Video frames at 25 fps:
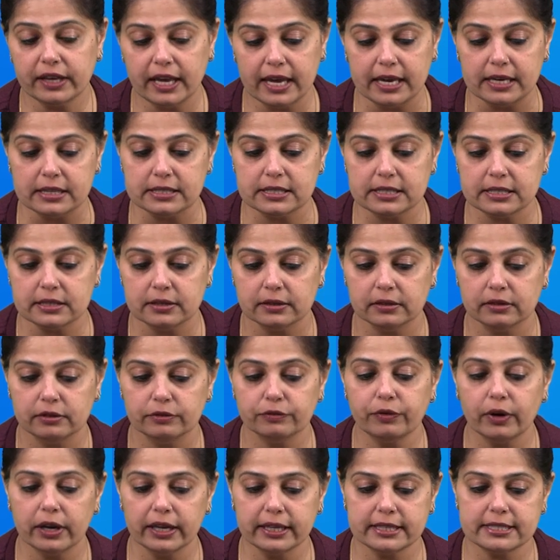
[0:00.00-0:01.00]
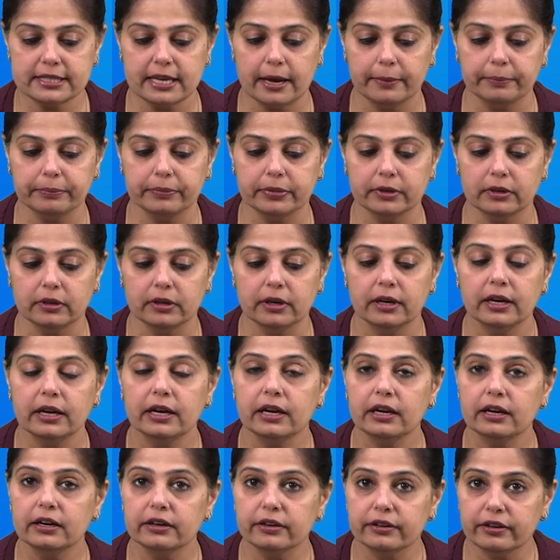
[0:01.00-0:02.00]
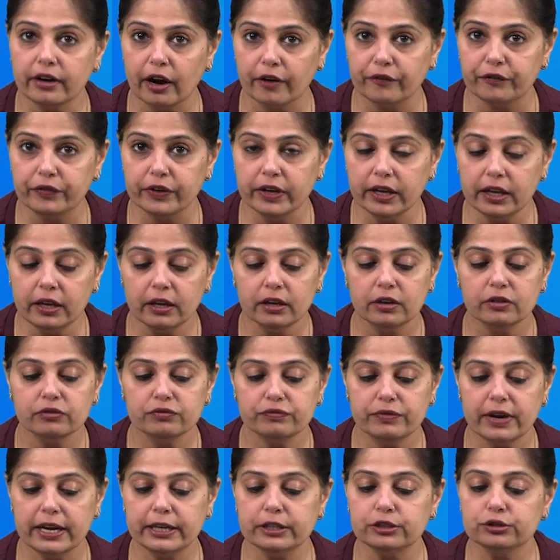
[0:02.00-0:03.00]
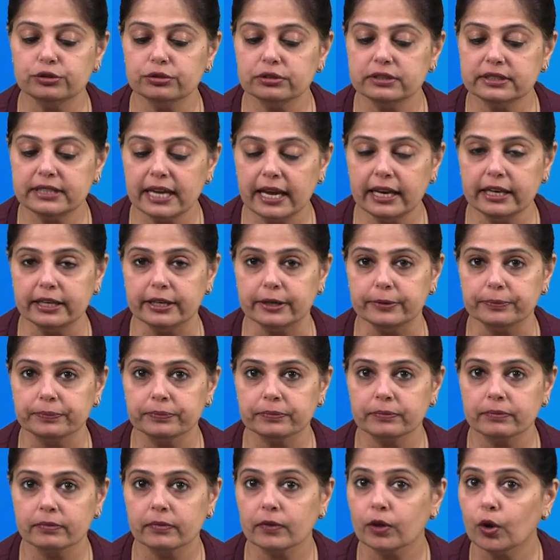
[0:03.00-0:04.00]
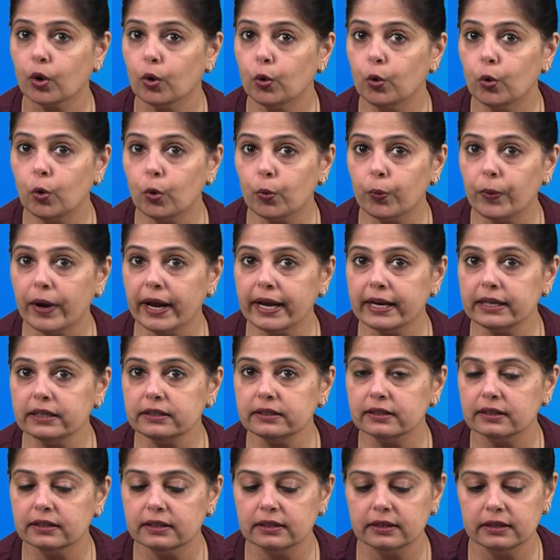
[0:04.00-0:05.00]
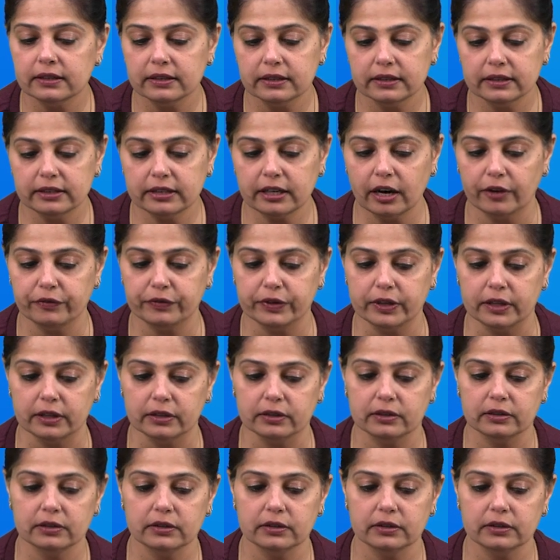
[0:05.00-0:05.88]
case. For example, Ravi went to Delhi. Who went? Ravi.